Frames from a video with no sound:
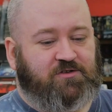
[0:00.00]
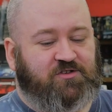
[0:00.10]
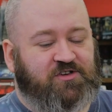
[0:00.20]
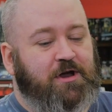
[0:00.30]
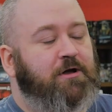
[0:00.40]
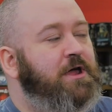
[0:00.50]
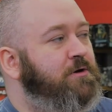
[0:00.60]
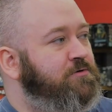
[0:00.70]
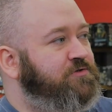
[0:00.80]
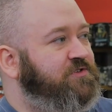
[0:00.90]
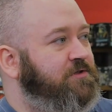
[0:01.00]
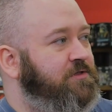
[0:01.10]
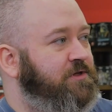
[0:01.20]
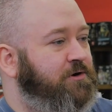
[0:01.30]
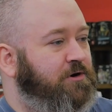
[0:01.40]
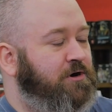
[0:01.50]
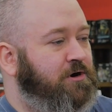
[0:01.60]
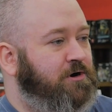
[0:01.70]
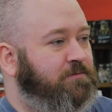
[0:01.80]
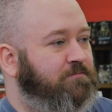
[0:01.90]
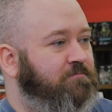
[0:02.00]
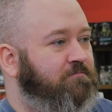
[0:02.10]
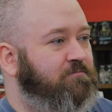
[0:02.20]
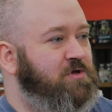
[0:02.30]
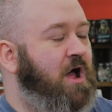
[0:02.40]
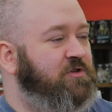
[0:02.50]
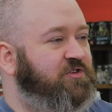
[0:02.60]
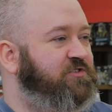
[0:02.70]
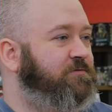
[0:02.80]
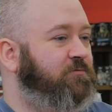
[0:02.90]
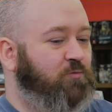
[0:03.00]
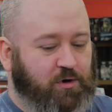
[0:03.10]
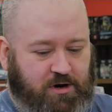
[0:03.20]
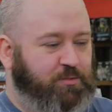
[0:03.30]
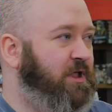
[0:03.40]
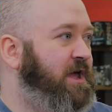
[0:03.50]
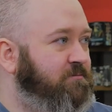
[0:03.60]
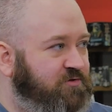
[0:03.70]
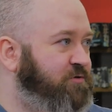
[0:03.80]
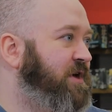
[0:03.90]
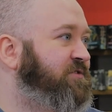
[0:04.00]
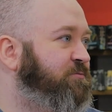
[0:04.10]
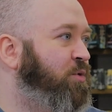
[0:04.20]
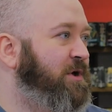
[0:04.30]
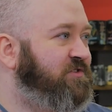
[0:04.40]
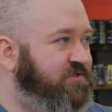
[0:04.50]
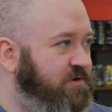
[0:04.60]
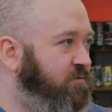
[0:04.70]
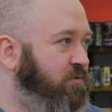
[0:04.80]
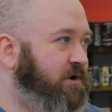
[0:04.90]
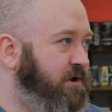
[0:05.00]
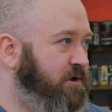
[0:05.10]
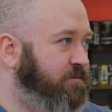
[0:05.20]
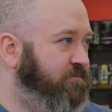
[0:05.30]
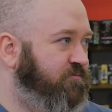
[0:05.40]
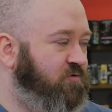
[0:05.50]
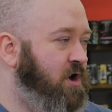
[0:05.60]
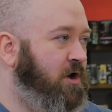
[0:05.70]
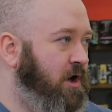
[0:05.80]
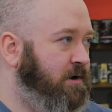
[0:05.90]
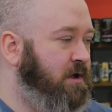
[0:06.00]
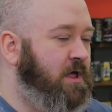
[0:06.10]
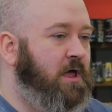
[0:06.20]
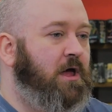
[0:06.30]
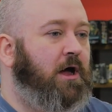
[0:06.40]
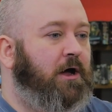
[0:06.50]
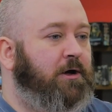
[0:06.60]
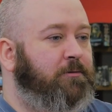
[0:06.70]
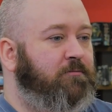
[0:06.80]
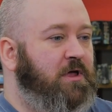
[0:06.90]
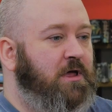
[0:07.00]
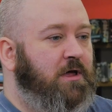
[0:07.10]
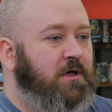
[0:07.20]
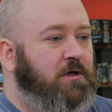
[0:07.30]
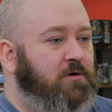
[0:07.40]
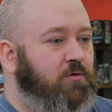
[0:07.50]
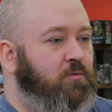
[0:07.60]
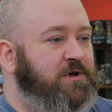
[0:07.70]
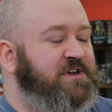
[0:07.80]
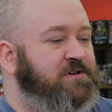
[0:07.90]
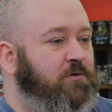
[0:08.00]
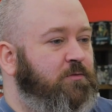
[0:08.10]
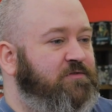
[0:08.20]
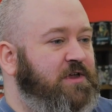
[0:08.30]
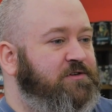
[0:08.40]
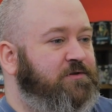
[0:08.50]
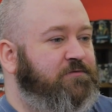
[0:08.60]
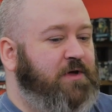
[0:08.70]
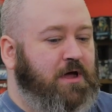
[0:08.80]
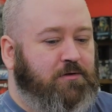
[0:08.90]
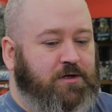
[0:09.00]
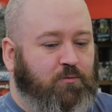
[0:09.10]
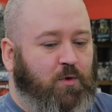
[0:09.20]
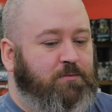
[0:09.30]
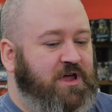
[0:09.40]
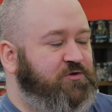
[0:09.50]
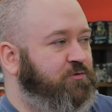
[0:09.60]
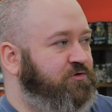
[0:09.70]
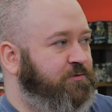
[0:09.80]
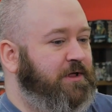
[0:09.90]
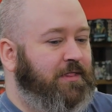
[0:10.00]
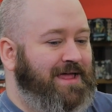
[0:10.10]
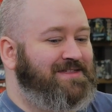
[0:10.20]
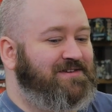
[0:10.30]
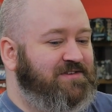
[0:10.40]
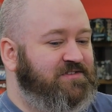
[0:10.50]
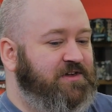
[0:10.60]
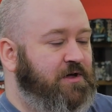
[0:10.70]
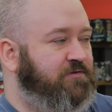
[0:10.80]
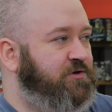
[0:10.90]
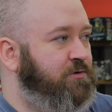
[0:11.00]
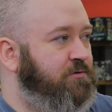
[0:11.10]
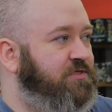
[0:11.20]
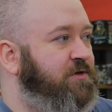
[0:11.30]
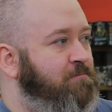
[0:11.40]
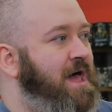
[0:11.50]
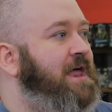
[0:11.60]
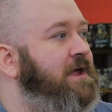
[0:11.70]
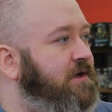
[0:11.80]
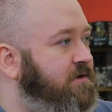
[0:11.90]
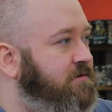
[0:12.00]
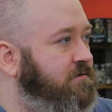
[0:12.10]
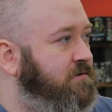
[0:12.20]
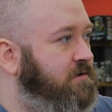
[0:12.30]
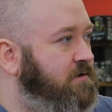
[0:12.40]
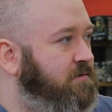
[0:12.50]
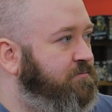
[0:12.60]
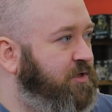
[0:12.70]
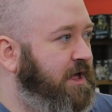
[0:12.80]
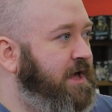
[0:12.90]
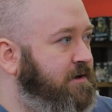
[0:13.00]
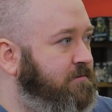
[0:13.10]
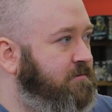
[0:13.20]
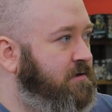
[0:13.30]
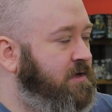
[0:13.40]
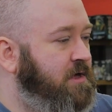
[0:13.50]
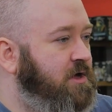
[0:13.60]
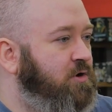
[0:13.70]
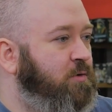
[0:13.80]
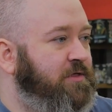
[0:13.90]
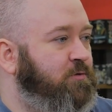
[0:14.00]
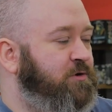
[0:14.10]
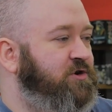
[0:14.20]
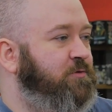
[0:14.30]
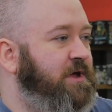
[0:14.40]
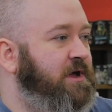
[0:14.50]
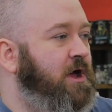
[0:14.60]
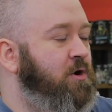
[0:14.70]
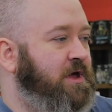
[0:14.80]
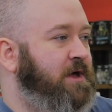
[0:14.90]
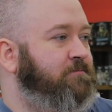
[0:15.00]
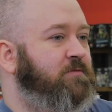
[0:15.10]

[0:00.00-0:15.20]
scenarios that are not just we're going to play 2,000 points, we're going to rock on. We've tend to have found that one-page rules really lends itself to thematic play. Whether we're doing, okay,